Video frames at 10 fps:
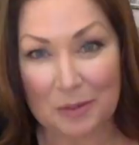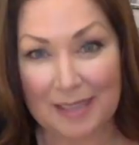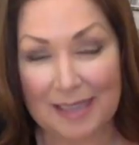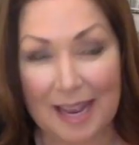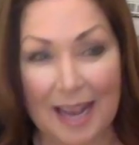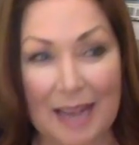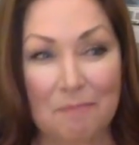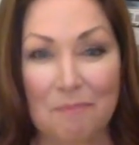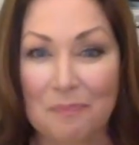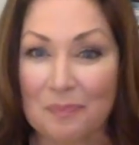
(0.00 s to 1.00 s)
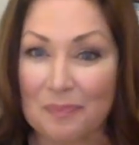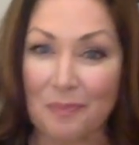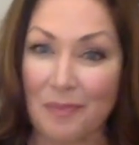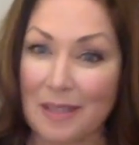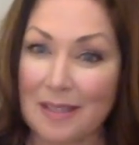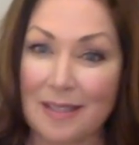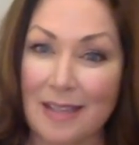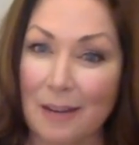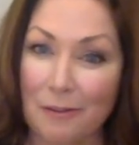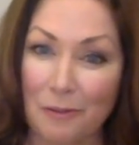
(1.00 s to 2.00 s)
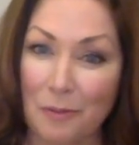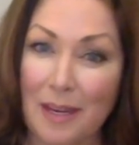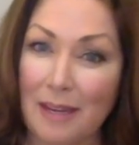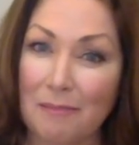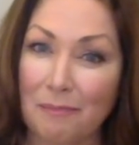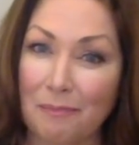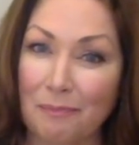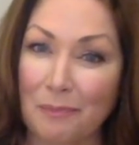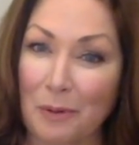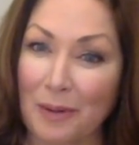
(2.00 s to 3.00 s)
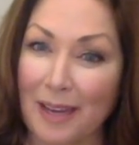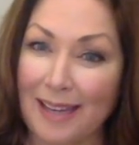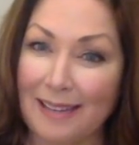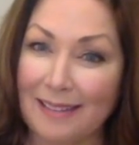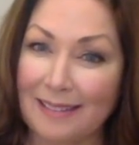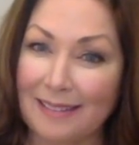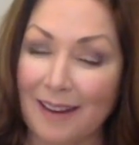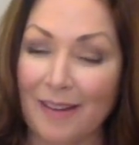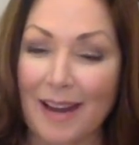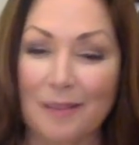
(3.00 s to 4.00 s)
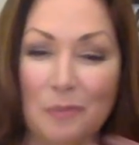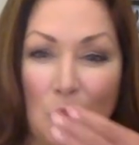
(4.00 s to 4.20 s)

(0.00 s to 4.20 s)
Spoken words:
that time, this is enough for me. Okay? All right.